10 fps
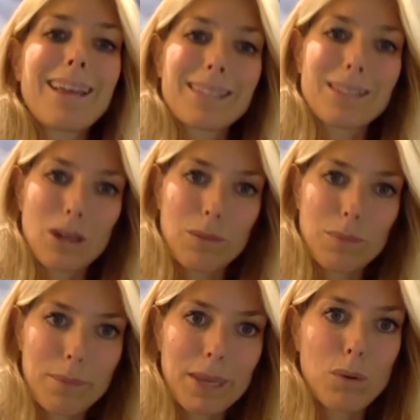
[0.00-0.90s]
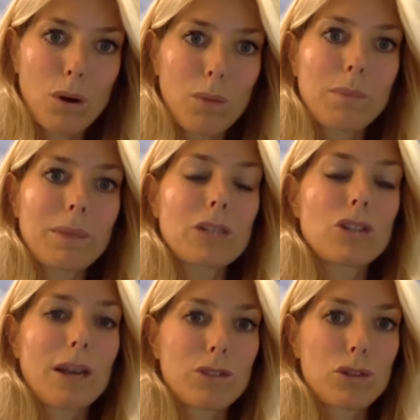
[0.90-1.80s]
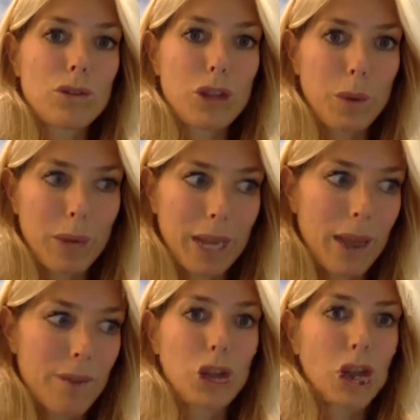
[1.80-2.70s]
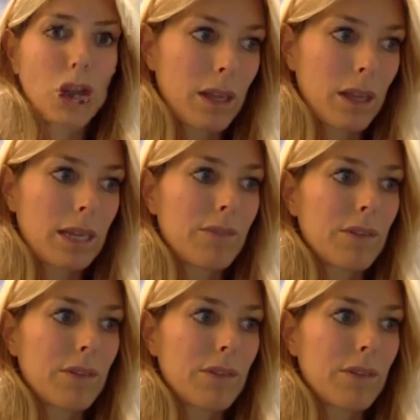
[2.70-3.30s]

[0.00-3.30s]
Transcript: then it's going to be a big problem because you have to throw away everything,